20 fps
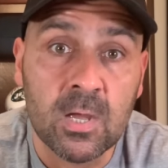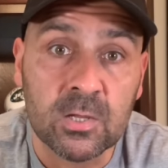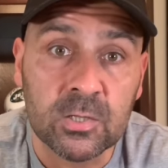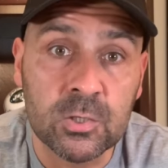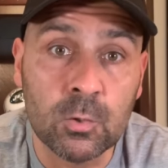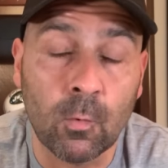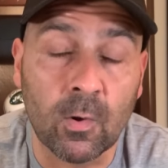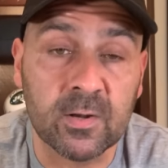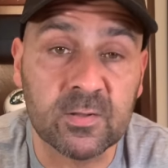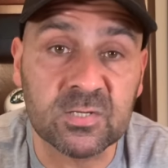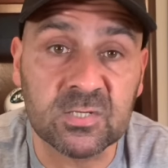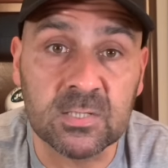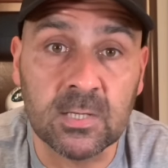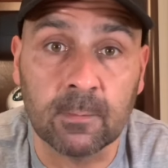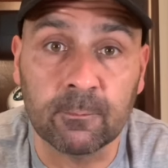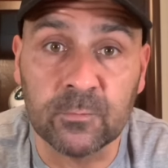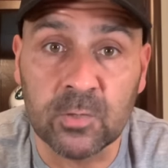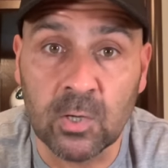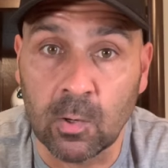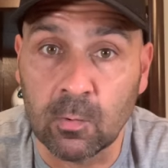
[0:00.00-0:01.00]
You want to see
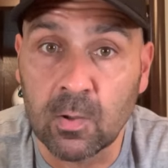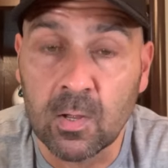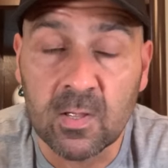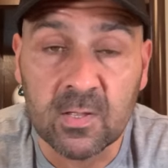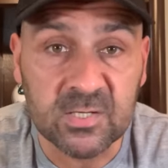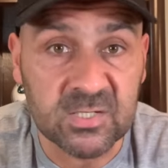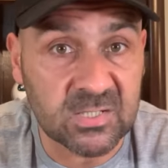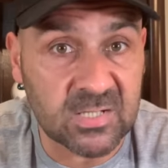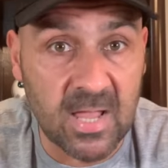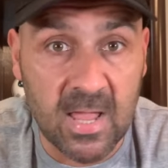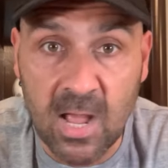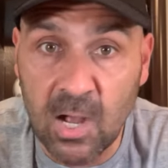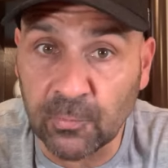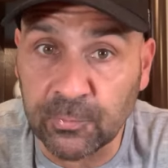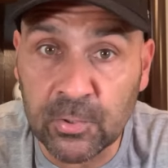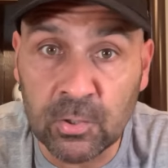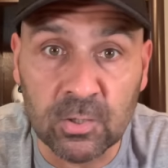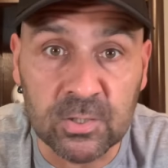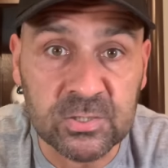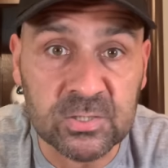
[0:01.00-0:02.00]
him, you know, stay
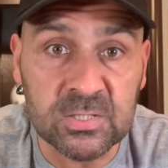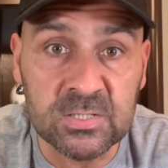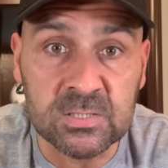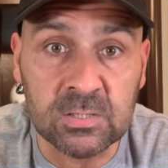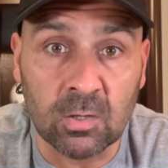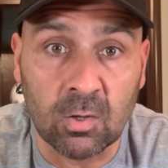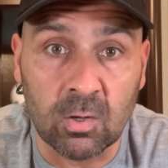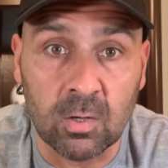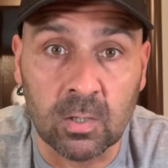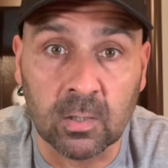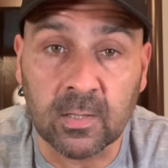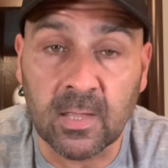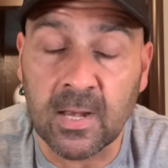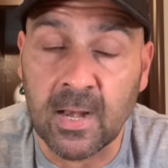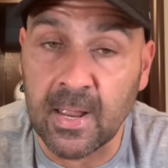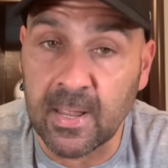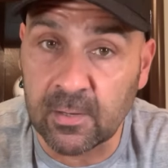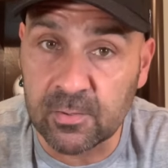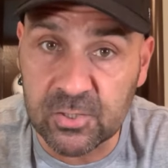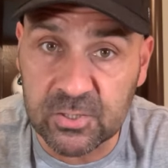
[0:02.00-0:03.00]
healthy all season long. And
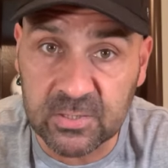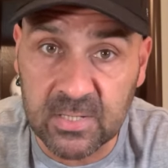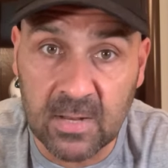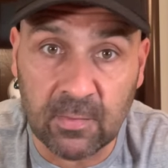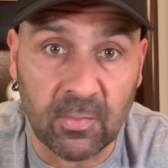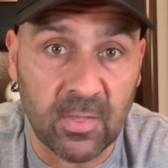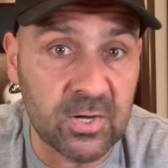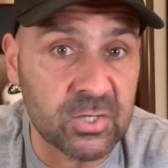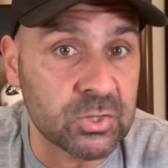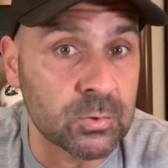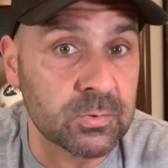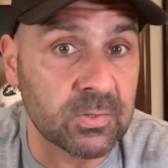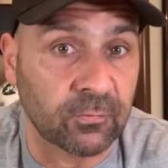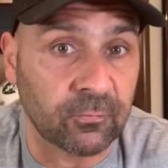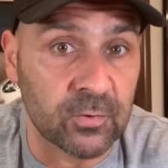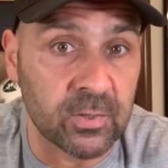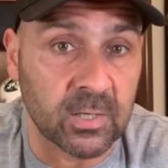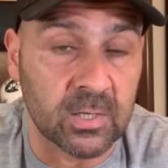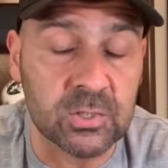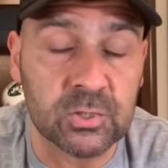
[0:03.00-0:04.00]
I understand last year was a
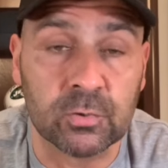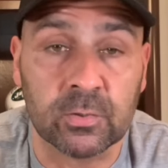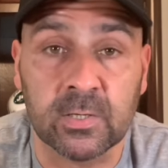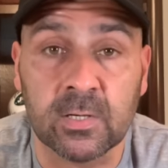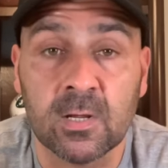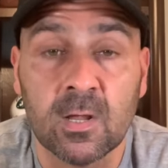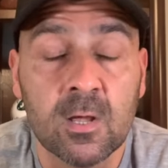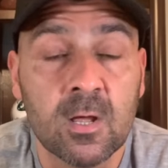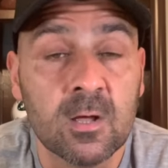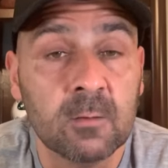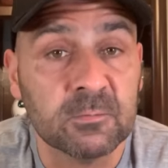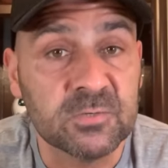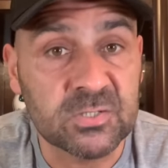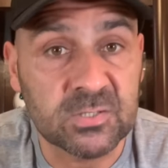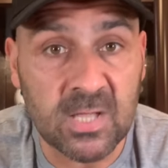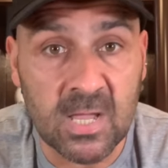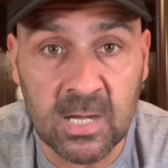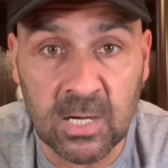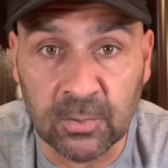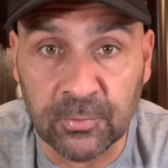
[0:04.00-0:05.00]
freak injury.
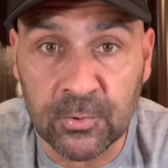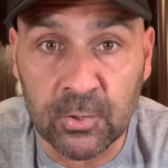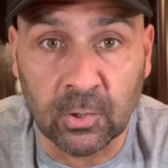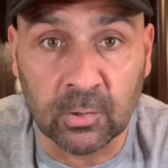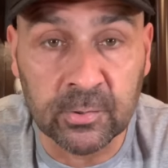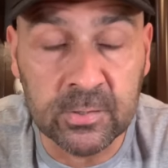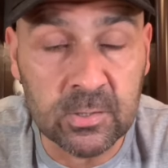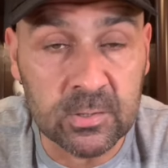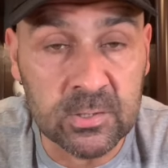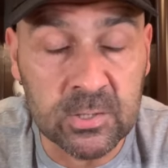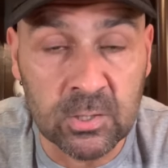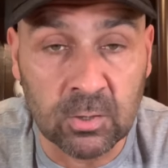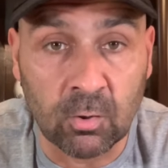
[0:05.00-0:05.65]
Stay healthy all year